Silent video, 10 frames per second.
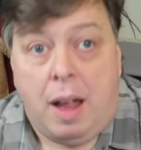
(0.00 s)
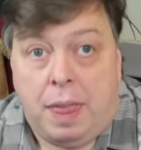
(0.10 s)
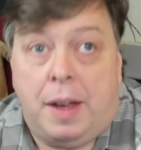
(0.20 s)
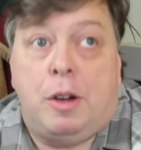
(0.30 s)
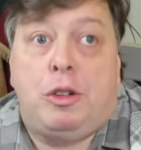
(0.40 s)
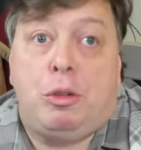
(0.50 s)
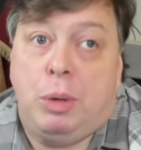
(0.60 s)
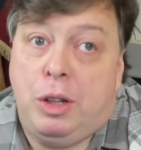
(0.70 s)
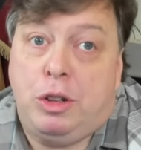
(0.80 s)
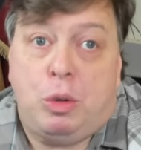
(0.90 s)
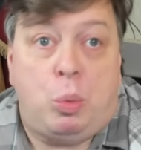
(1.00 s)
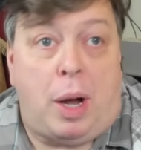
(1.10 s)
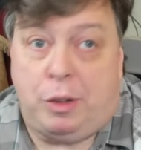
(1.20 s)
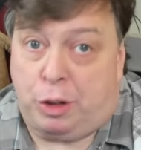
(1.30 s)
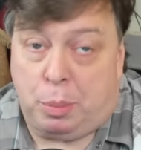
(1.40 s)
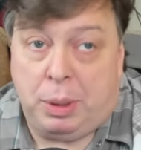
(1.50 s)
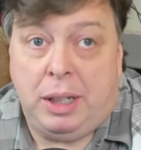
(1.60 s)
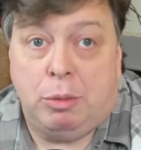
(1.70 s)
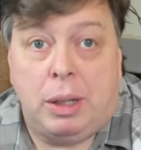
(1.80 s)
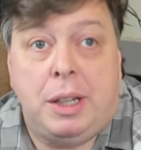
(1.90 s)
There's a reason why so many
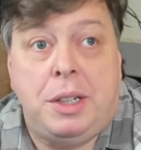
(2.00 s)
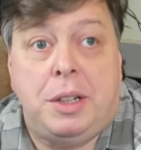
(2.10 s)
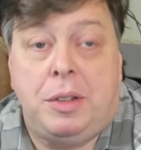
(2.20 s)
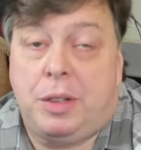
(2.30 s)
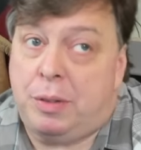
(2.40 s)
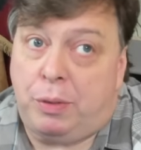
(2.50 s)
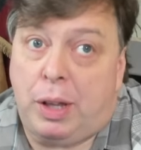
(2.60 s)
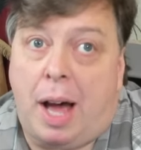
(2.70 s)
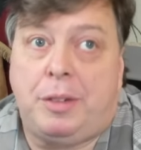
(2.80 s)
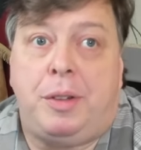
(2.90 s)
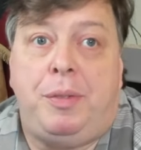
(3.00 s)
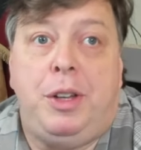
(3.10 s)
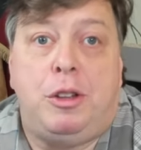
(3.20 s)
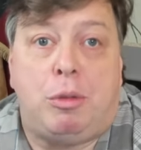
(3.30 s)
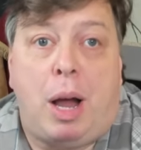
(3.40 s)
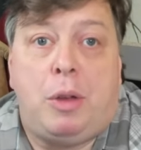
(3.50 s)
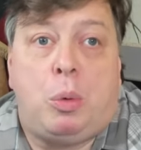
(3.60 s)
religions and philosophies around the